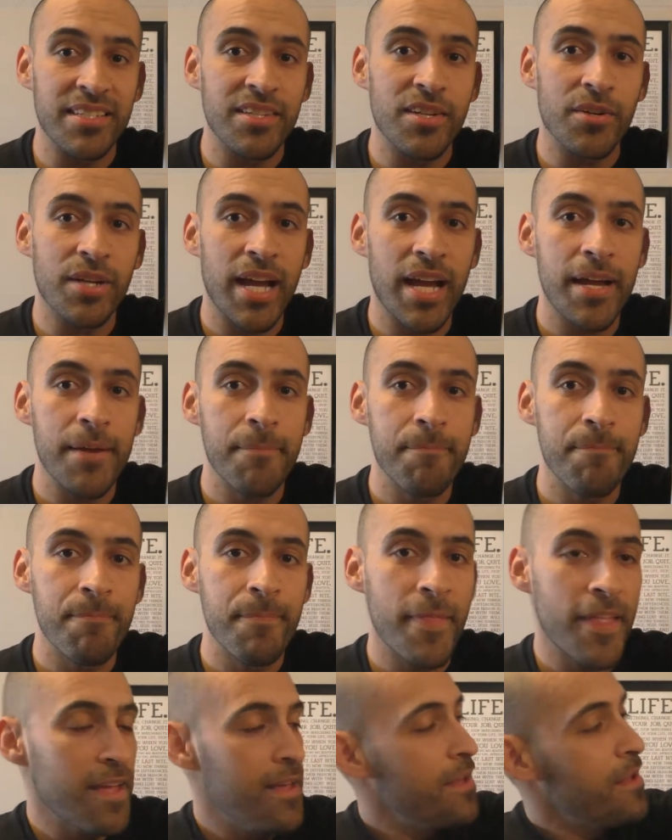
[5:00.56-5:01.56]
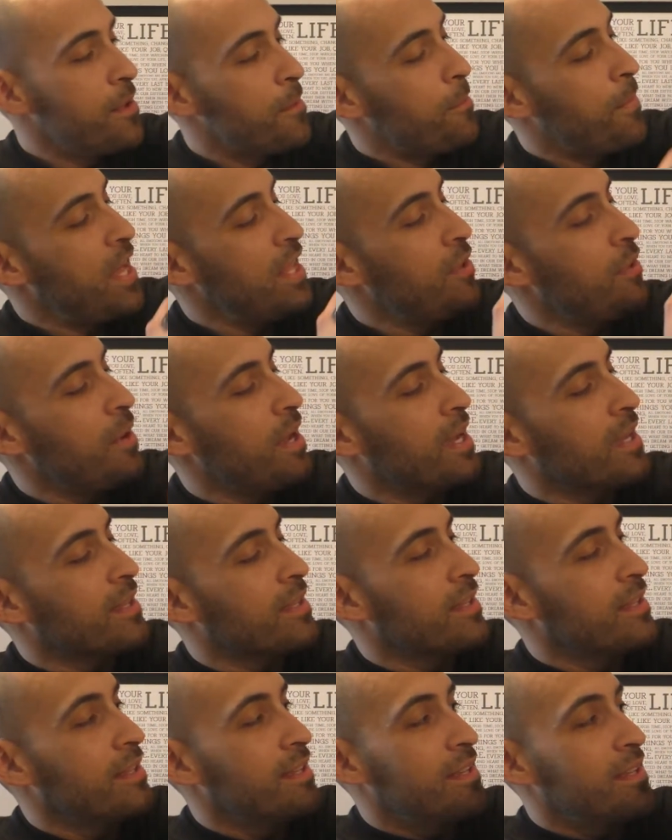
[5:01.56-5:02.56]
okay? By the way,
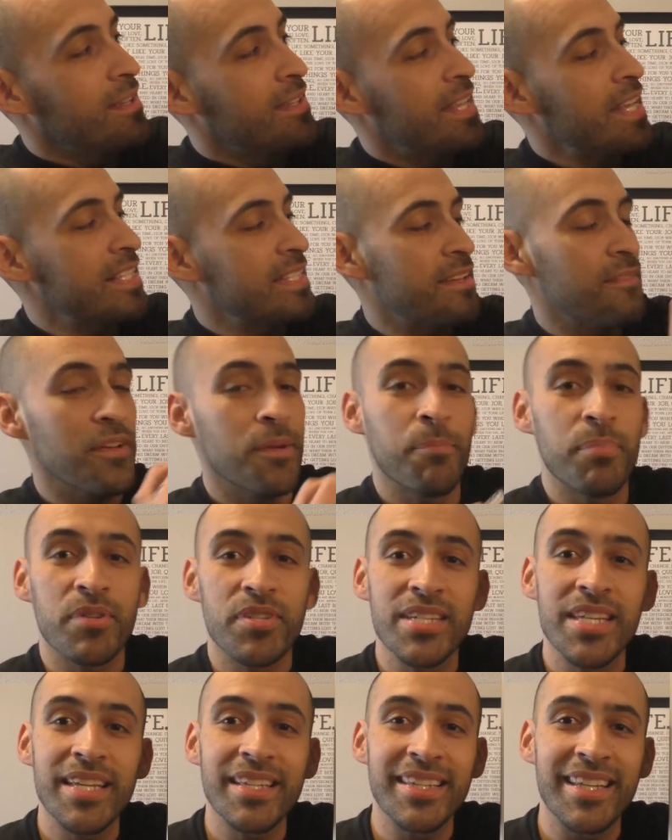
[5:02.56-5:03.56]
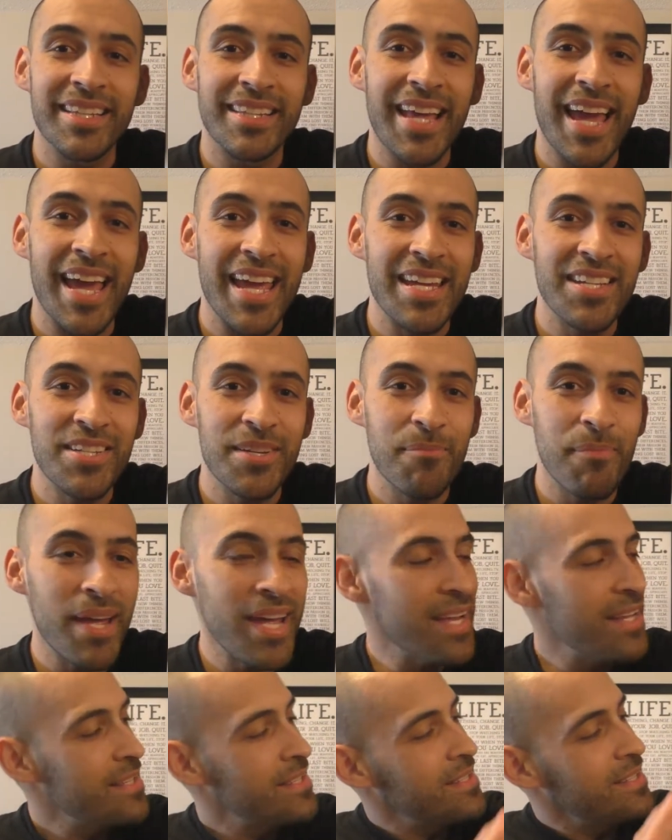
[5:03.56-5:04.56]
that 70% that agent
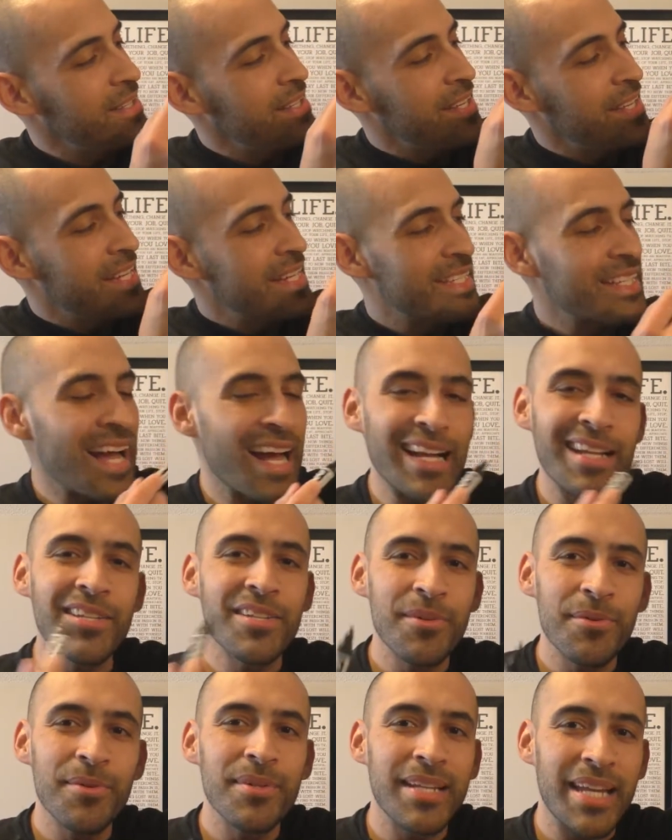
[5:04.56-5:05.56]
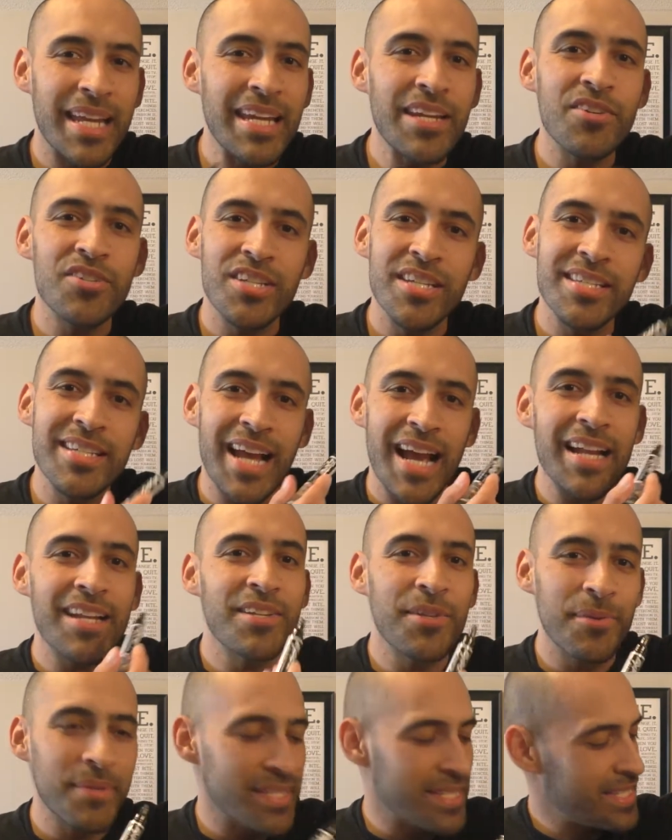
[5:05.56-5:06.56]
made, he or she's kind of
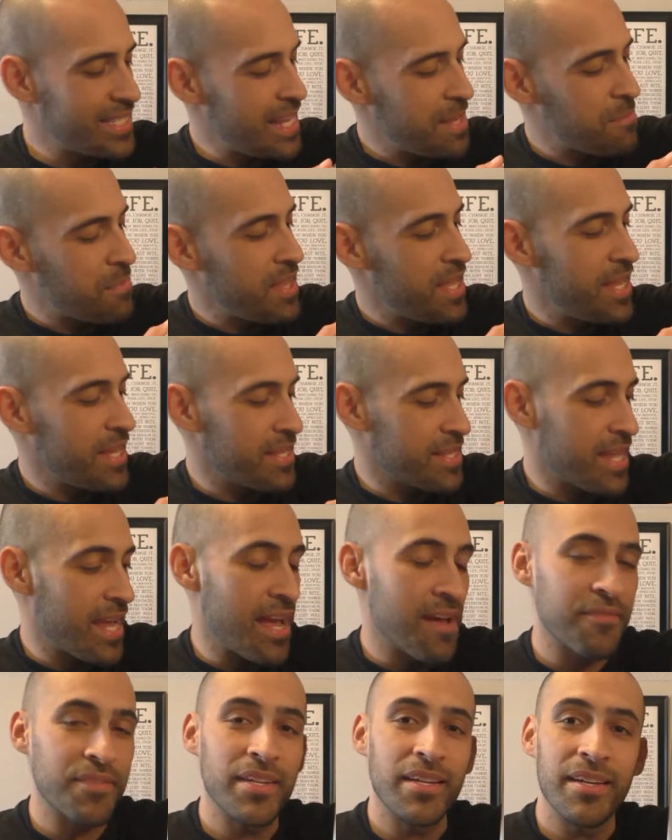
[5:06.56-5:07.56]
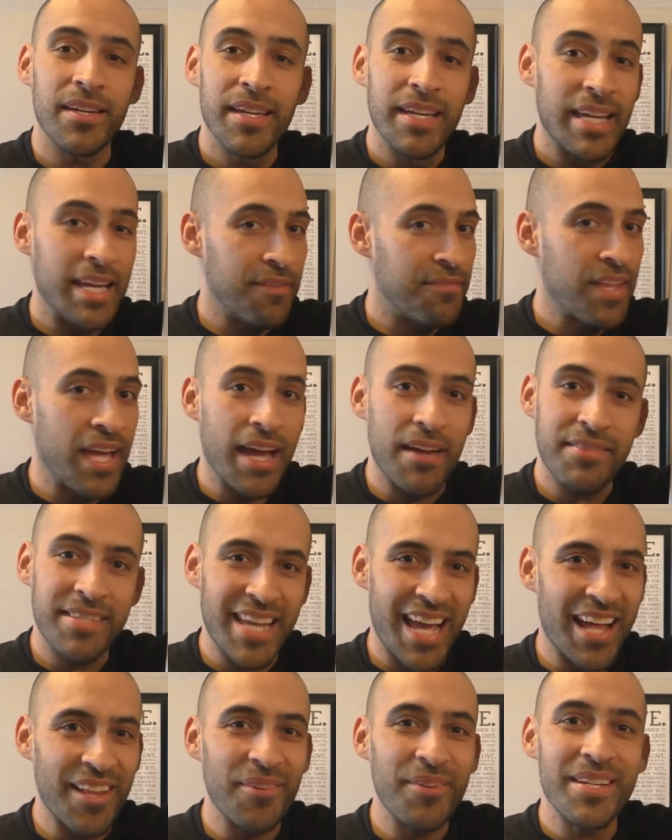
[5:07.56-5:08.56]
doing the same thing. They have to, if they have
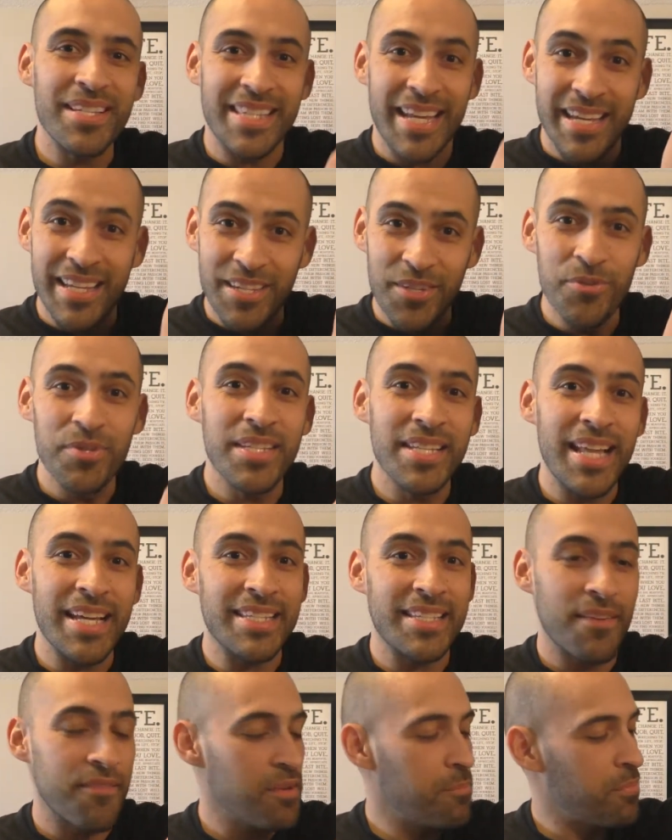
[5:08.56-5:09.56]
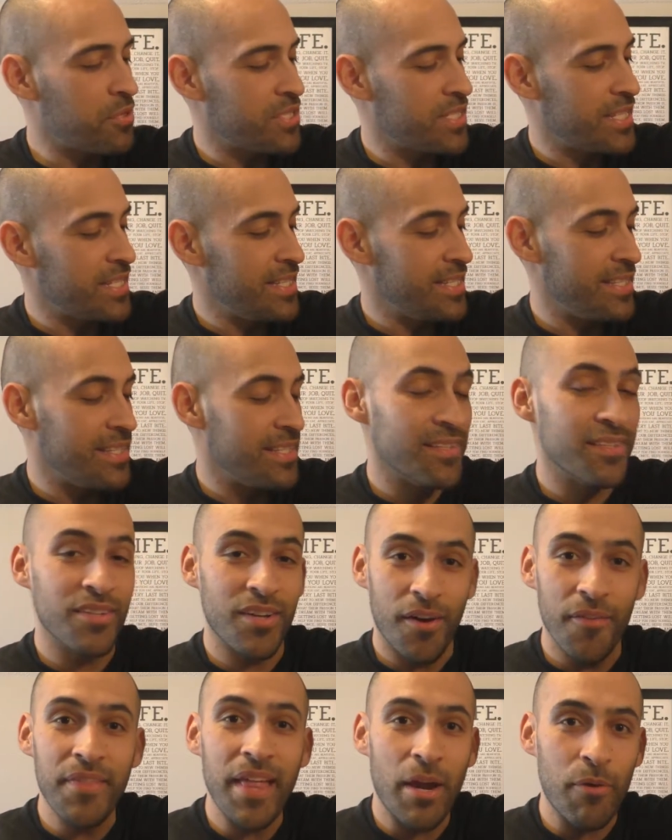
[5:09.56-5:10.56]
salaries, they're using that 70%
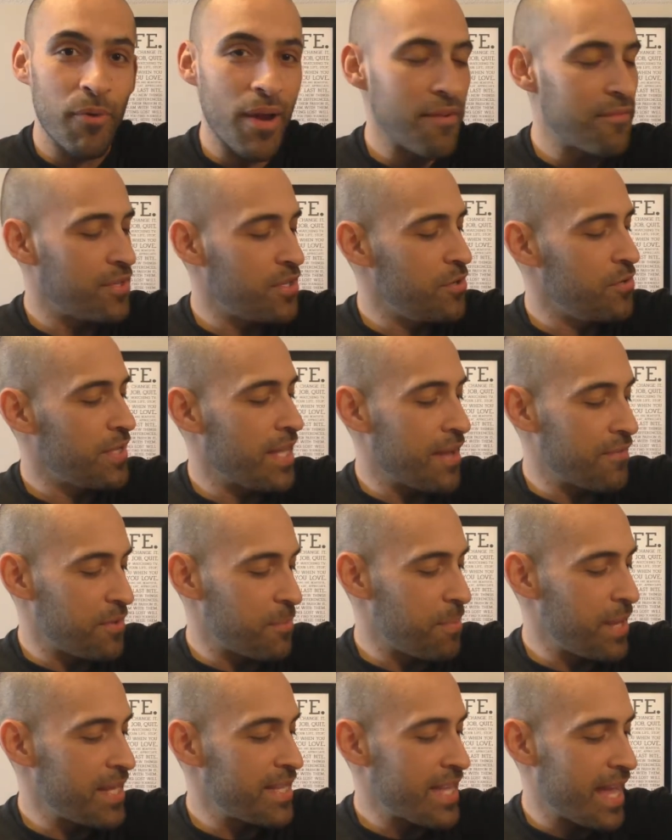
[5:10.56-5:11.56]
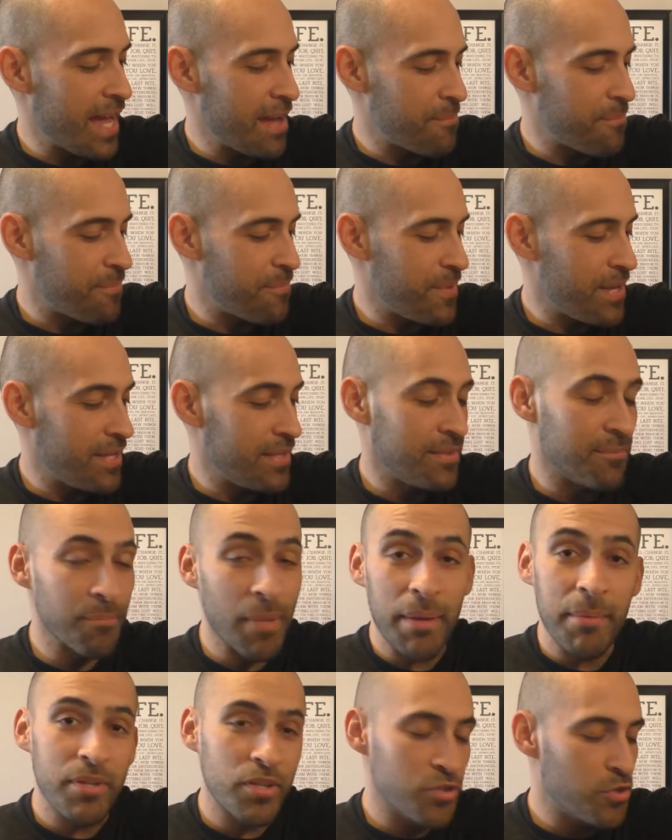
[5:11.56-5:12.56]
of that revenue, they have to pay that.
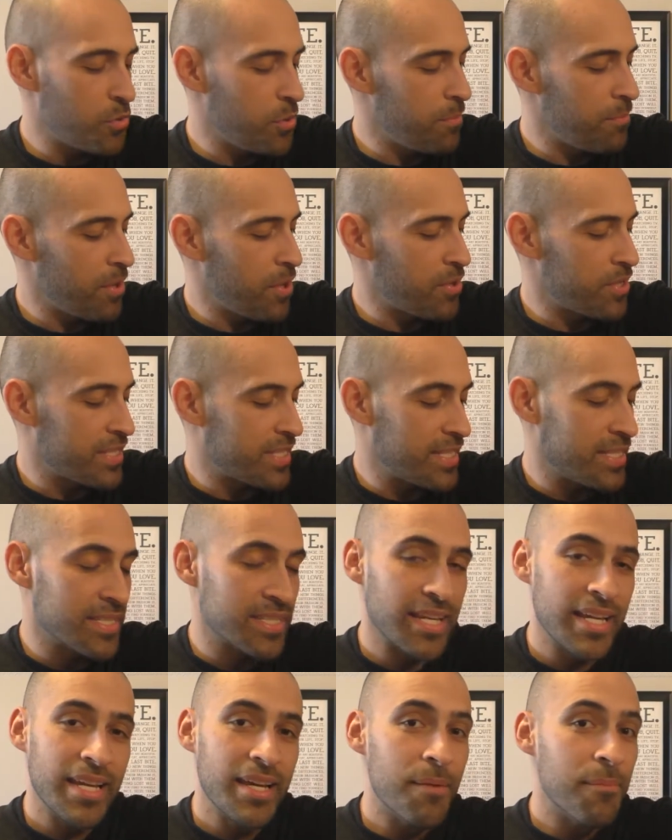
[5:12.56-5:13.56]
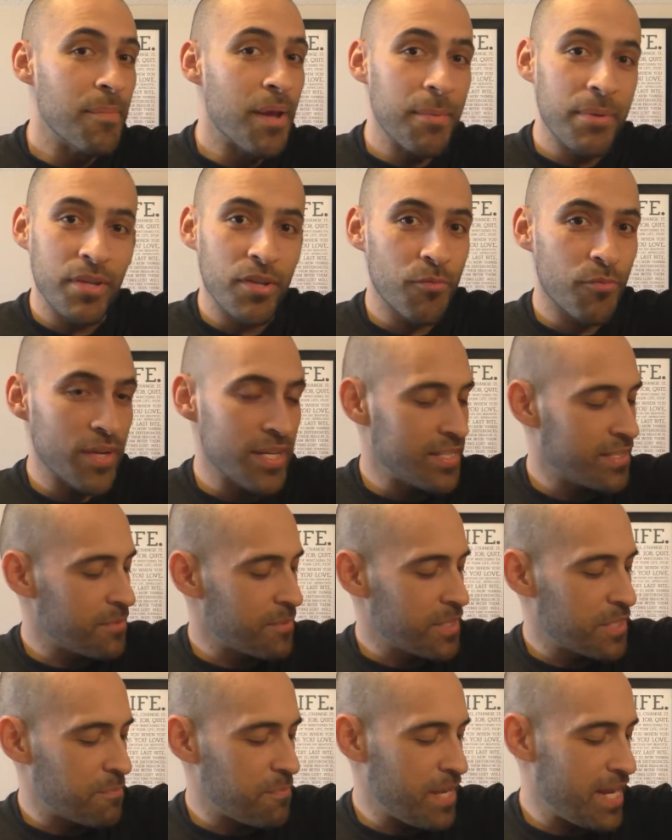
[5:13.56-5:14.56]
Maybe they're doing bonuses, maybe they're renting some
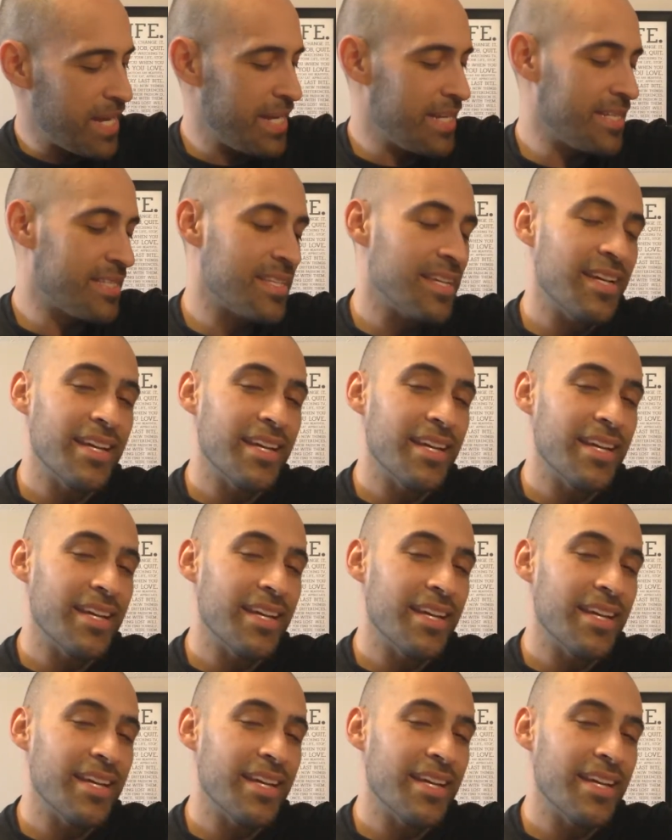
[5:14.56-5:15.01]
space,